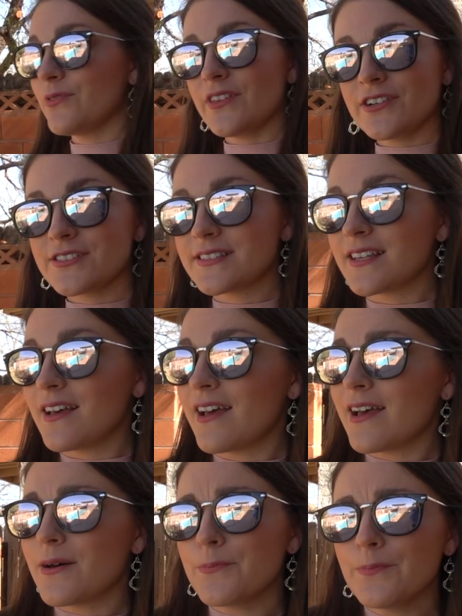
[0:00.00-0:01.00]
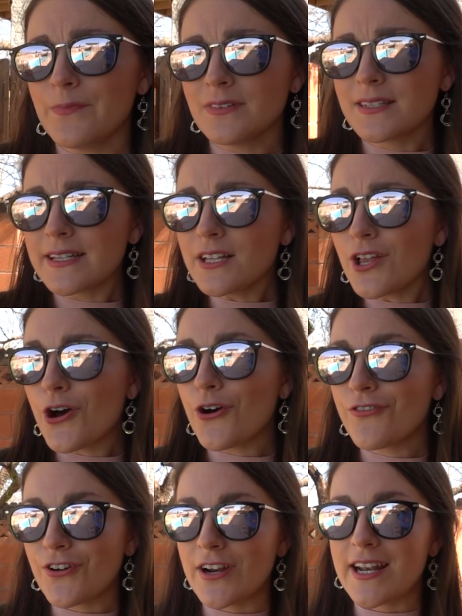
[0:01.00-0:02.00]
there's a little
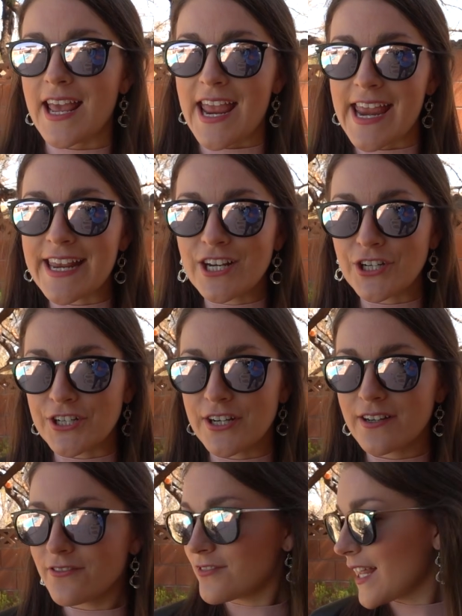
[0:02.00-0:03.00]
over an acre of